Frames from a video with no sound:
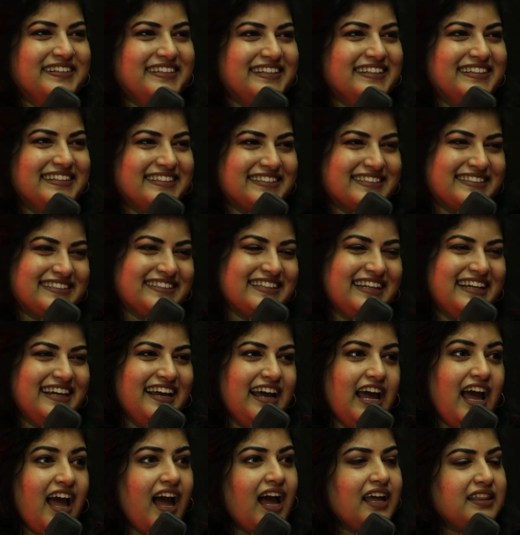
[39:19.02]
Yes.
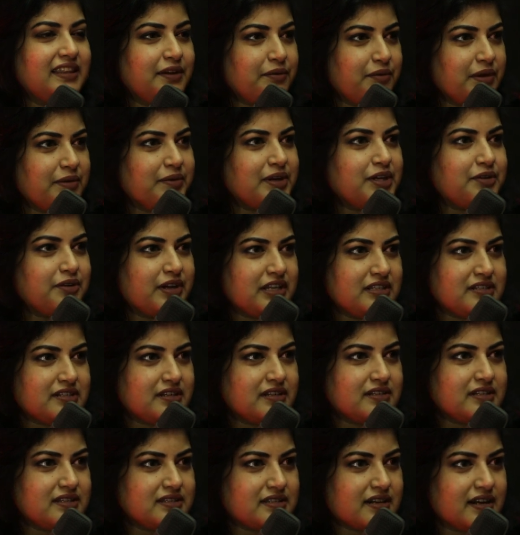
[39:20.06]
I think we were doing
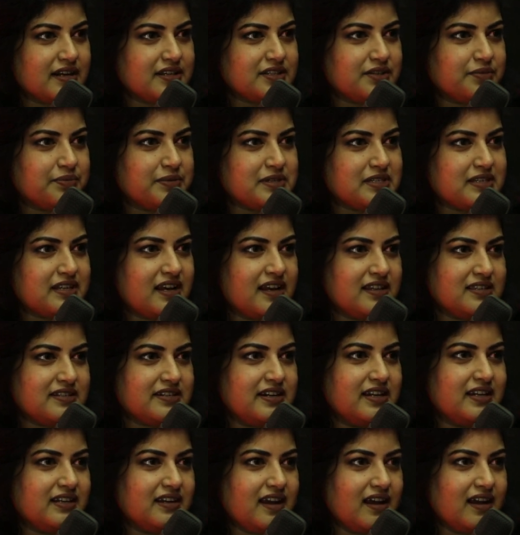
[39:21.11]
Jesus Christ Superstar and
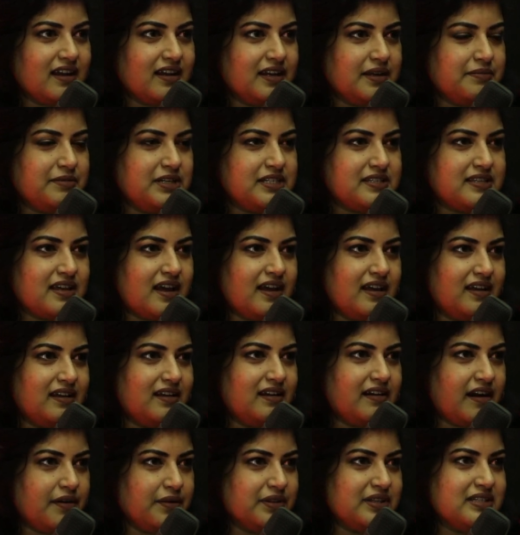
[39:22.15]
Streetcar Named Desire
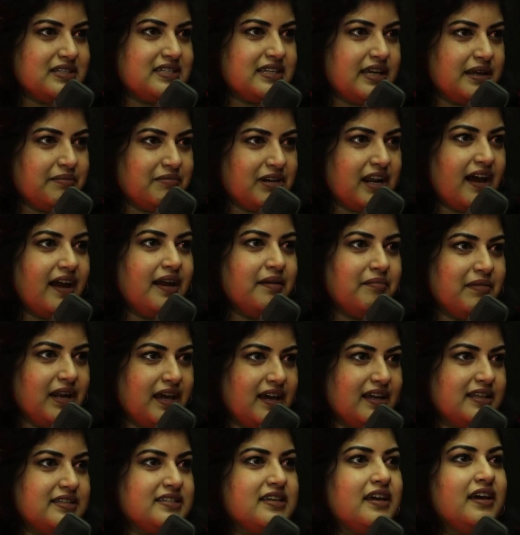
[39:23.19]
around the same time.
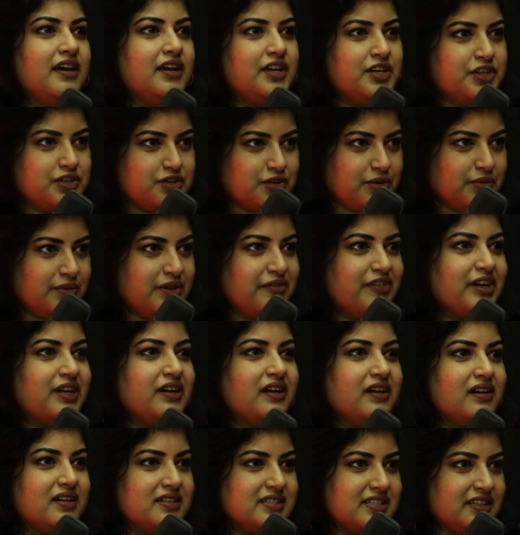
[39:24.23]
Around the same time. So we were
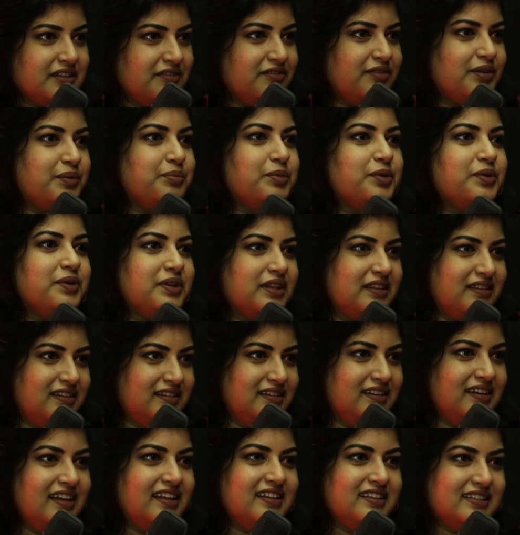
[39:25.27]
rehearsing for both
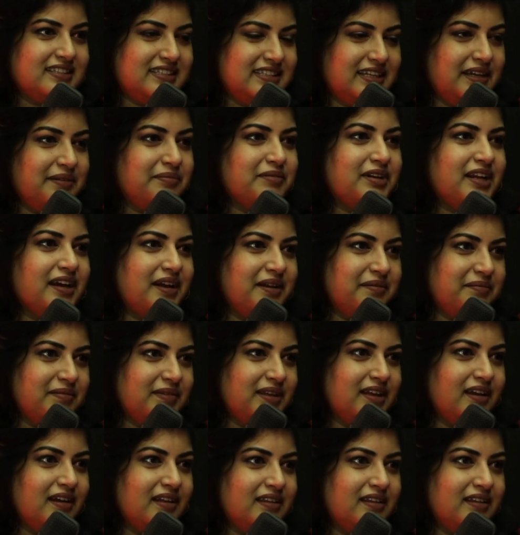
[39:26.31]
at rehearsing the same time. Both. Yeah.